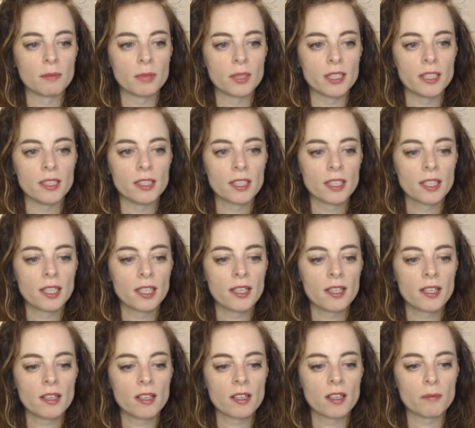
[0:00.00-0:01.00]
simply
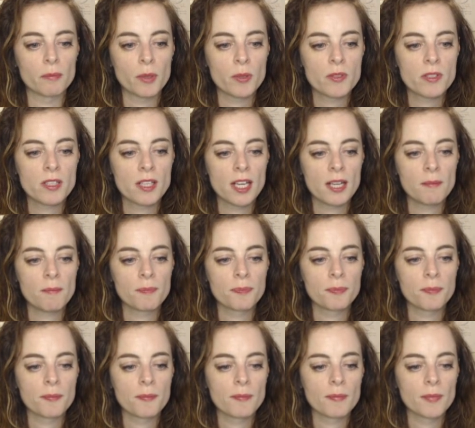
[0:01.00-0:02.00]
click post
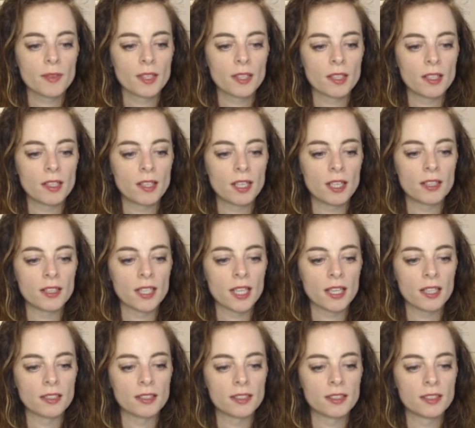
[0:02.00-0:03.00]
name
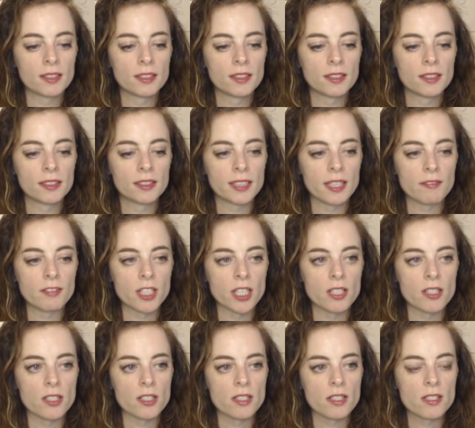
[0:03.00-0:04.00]
and then
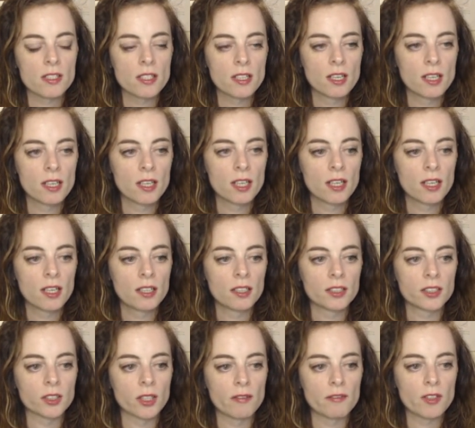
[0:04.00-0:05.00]
save changes.
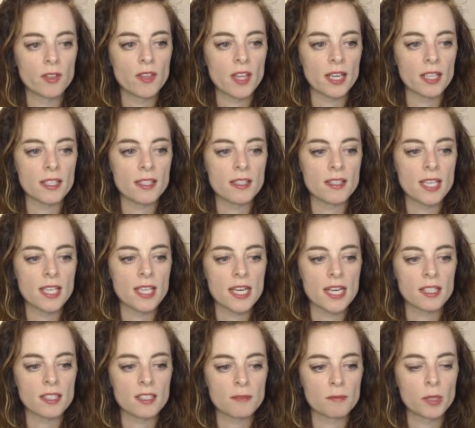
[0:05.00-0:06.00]
So I've done that in
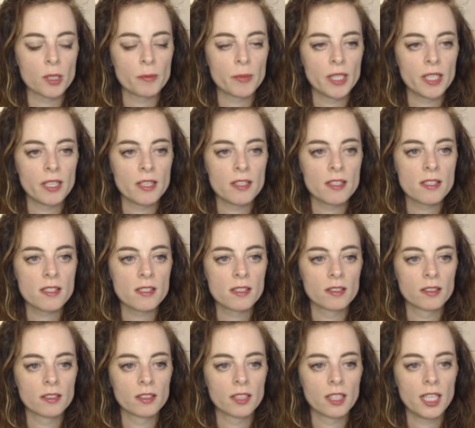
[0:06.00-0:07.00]
settings,
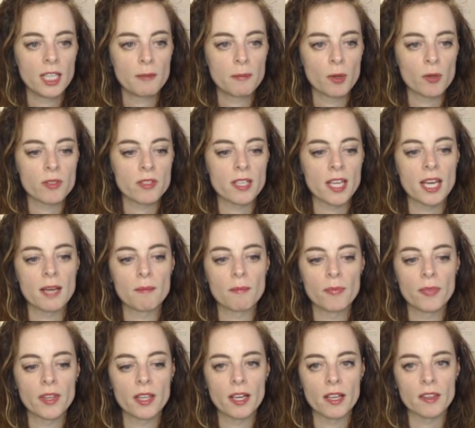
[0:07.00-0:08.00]
permalinks, click post
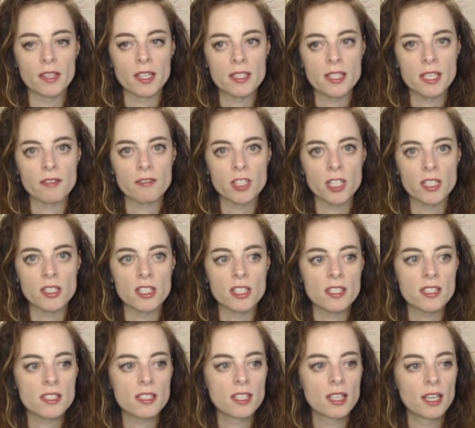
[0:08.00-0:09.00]
name and then save
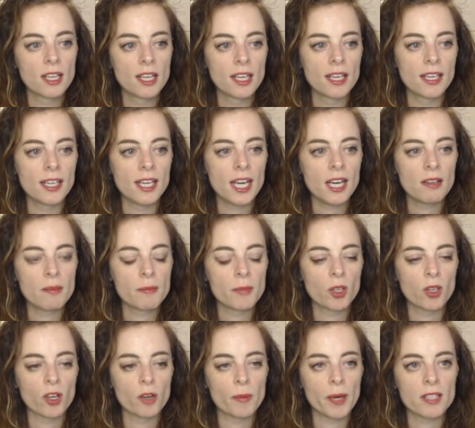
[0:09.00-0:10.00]
changes.
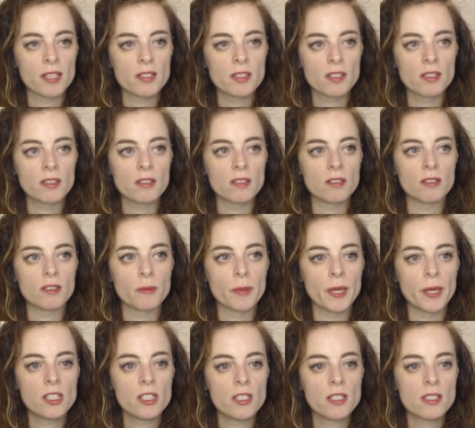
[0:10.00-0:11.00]
Now I'm going to go back to
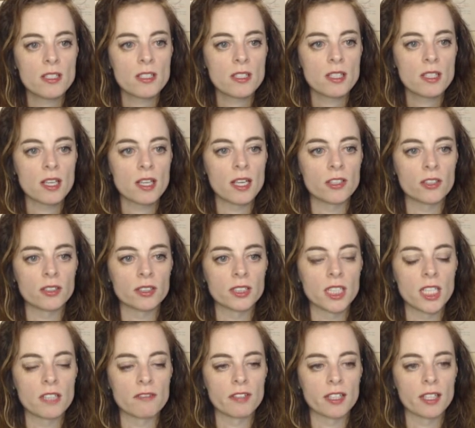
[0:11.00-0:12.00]
the pages, and
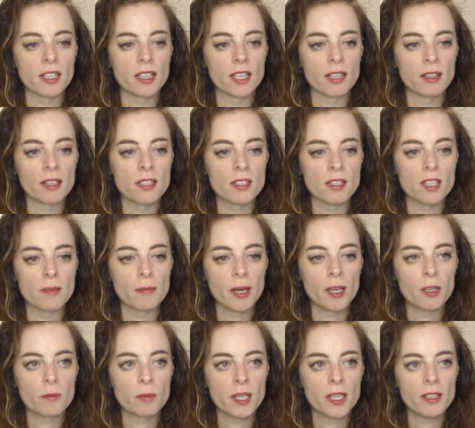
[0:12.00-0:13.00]
you'll see if I click into the
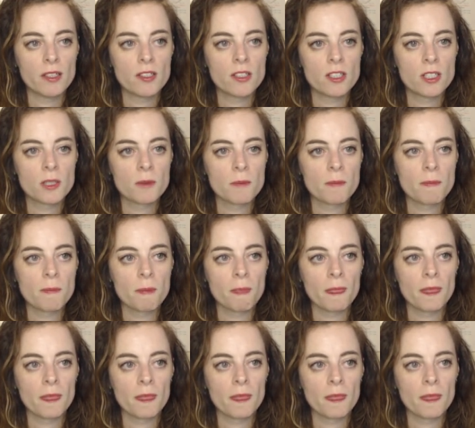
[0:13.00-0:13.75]
about page,